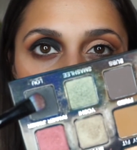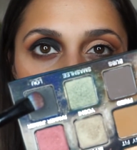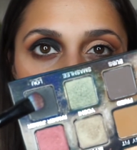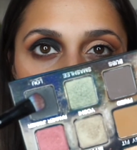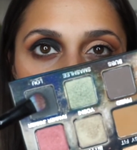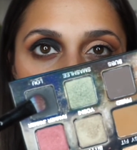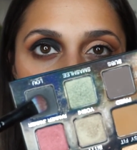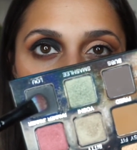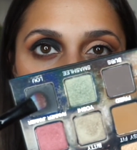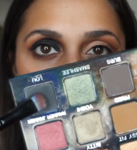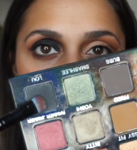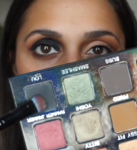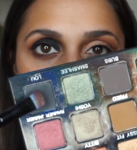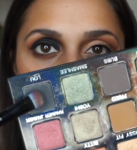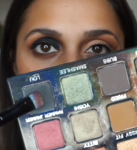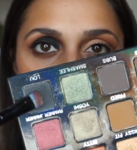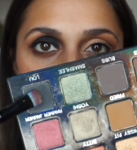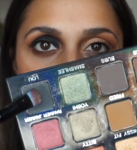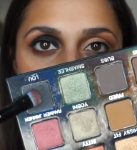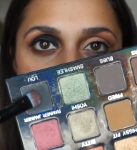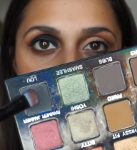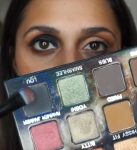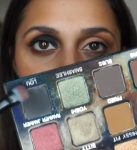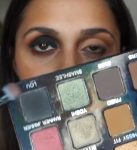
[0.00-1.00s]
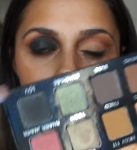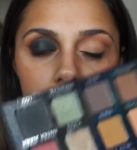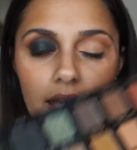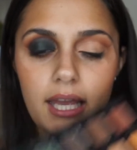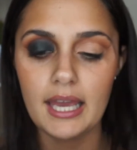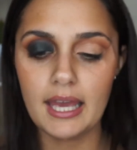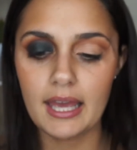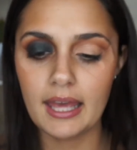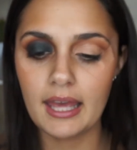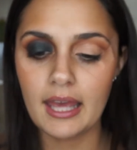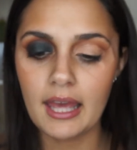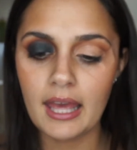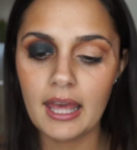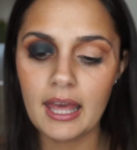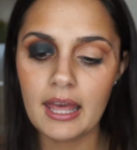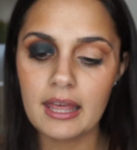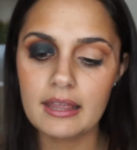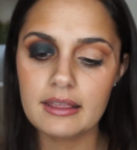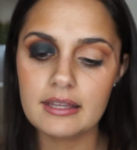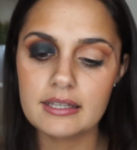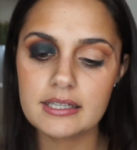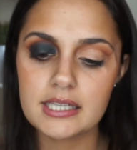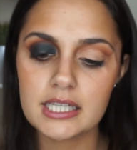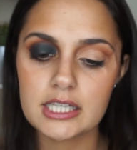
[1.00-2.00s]
black shade right here.
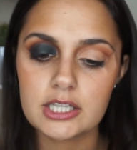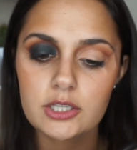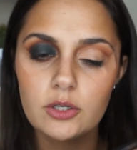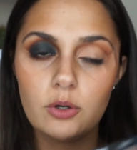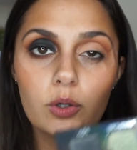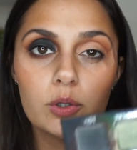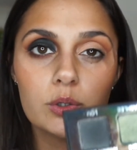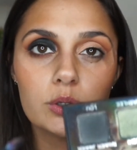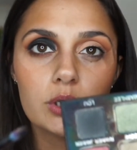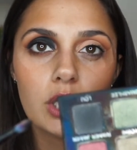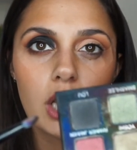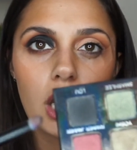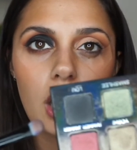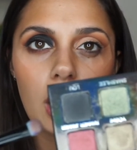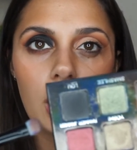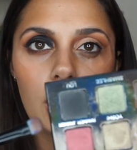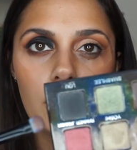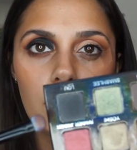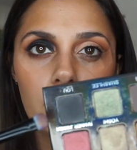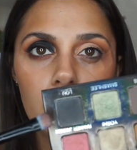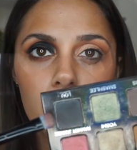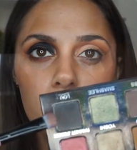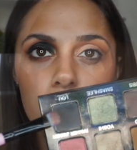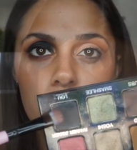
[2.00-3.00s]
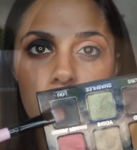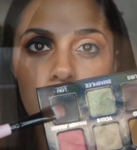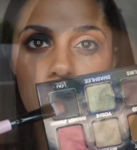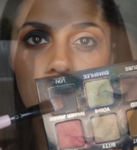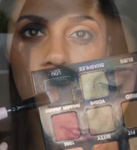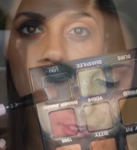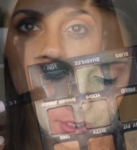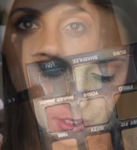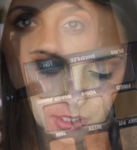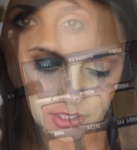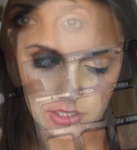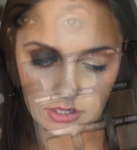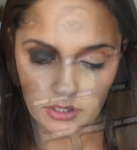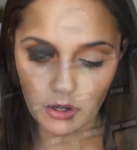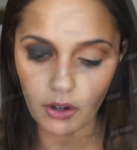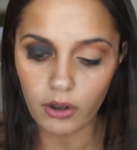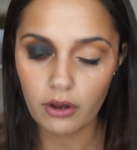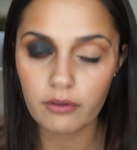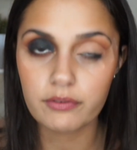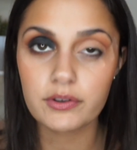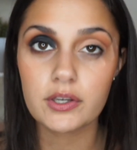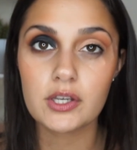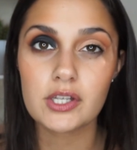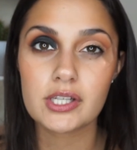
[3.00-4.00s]
This is called Lou, and I
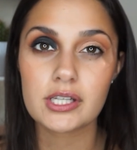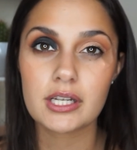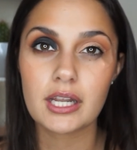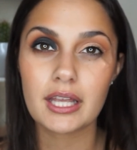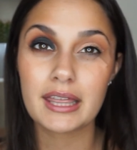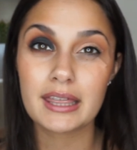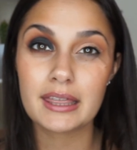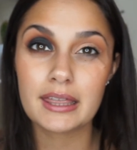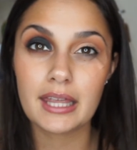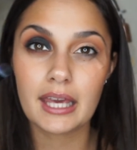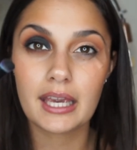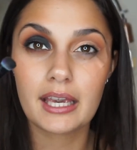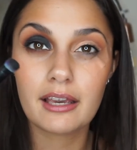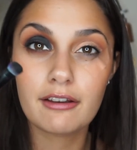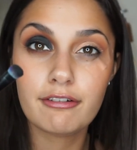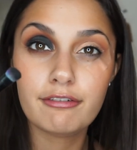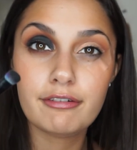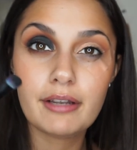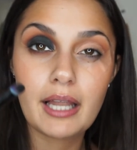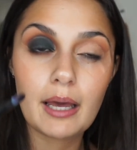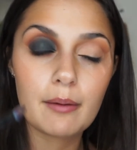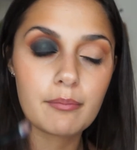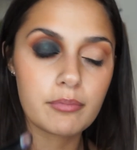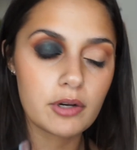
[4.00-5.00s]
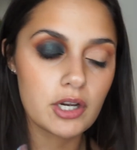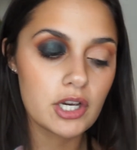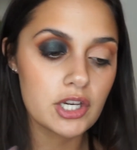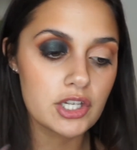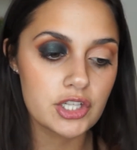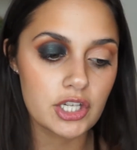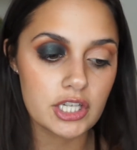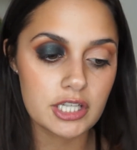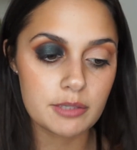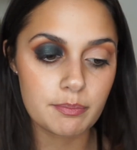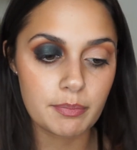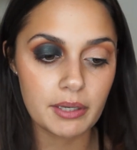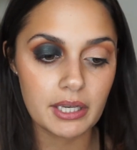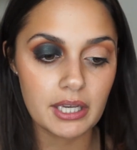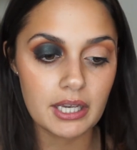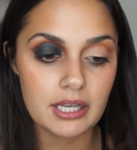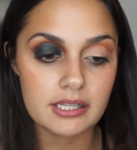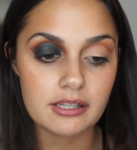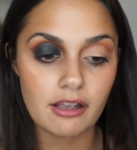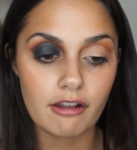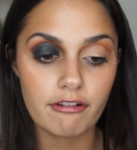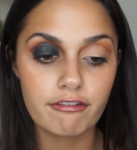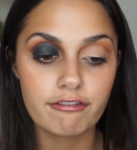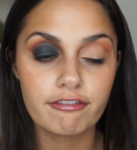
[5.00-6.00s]
start off using a thicker flat brush just
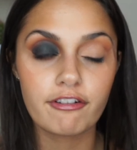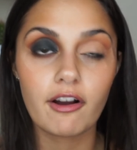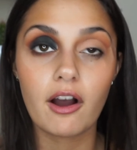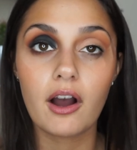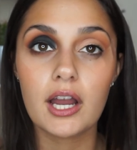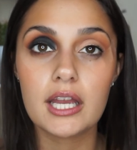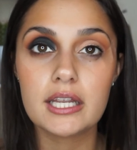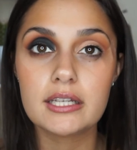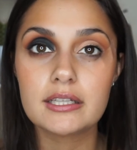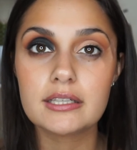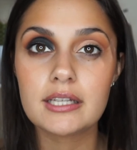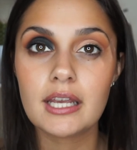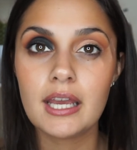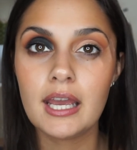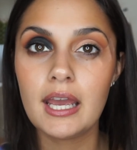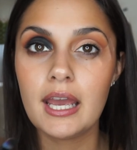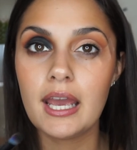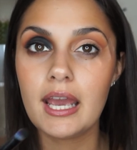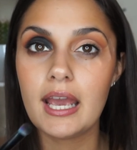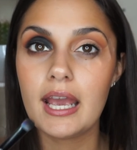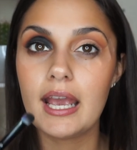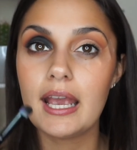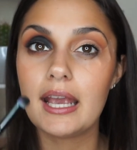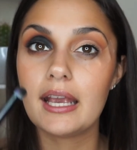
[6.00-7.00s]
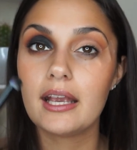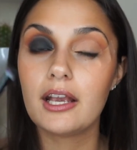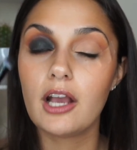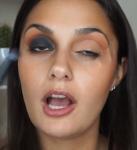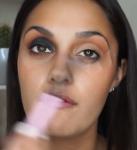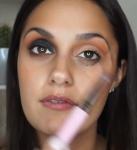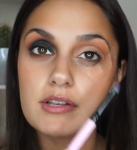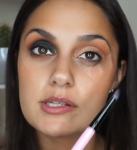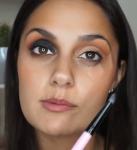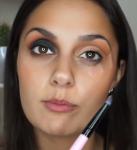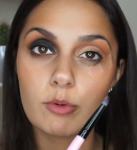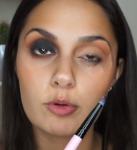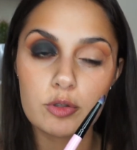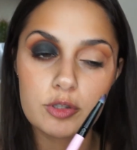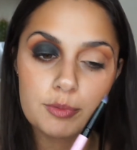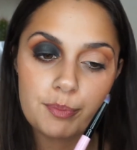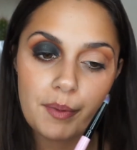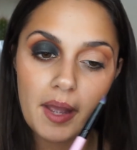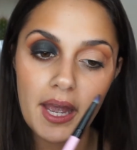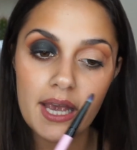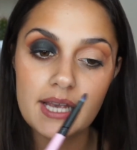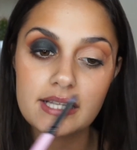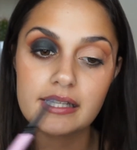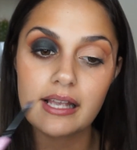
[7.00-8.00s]
because I find it covers more
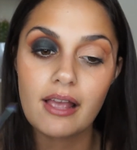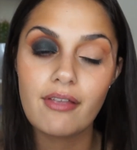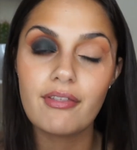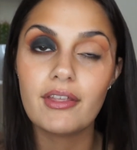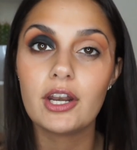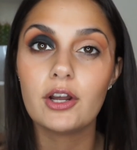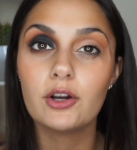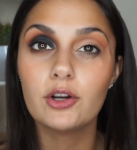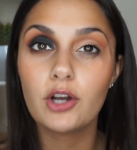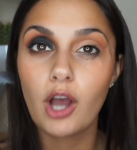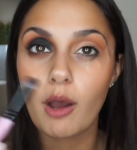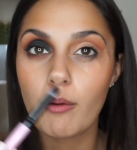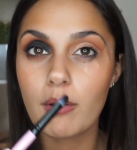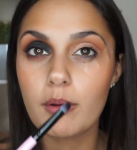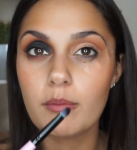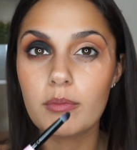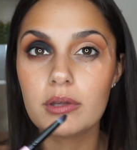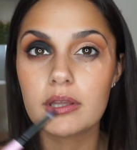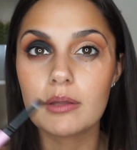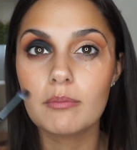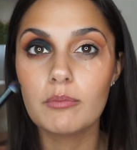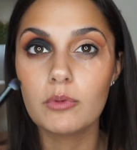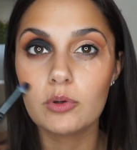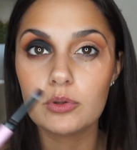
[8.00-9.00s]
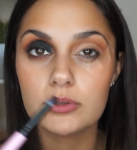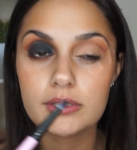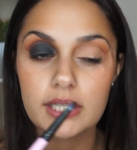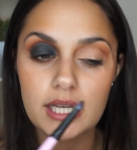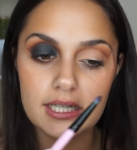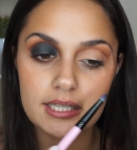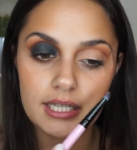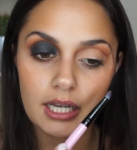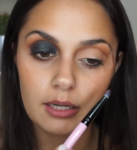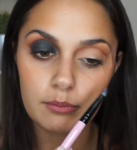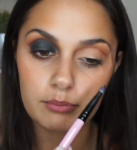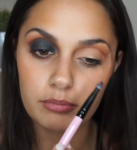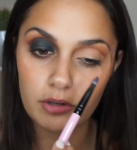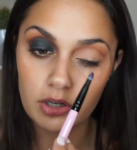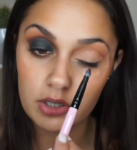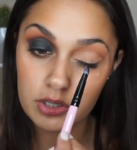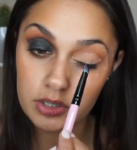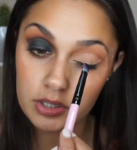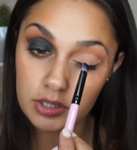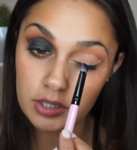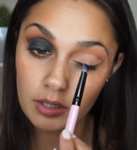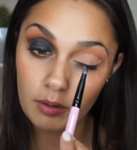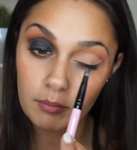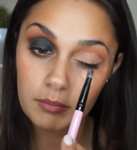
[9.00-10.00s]
space, and then I'll go in with a more detailed
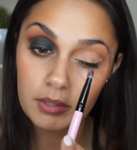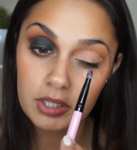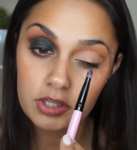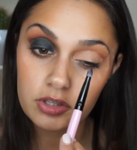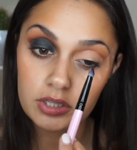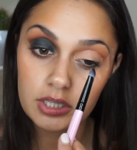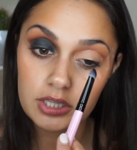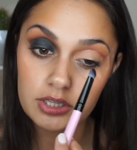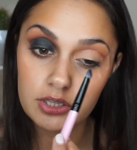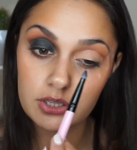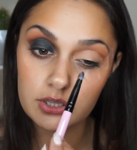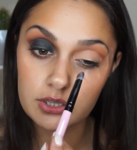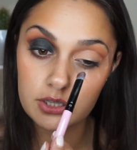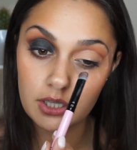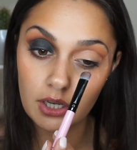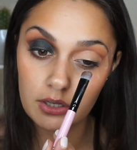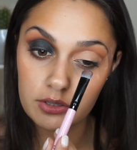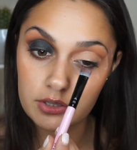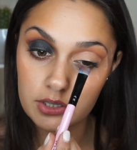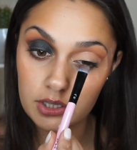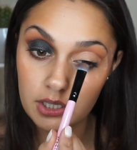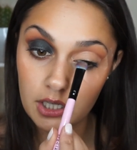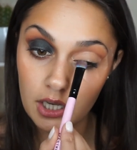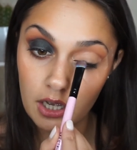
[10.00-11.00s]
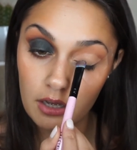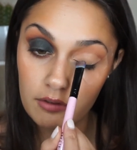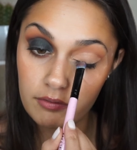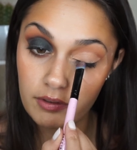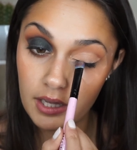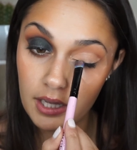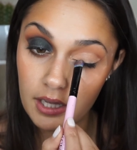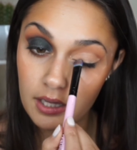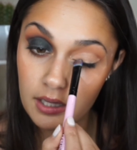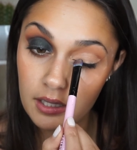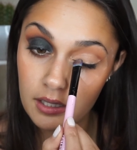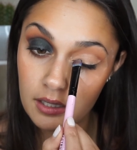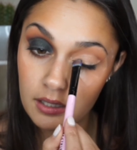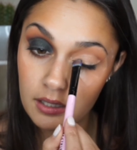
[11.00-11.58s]
brush. So I'm literally just going to cover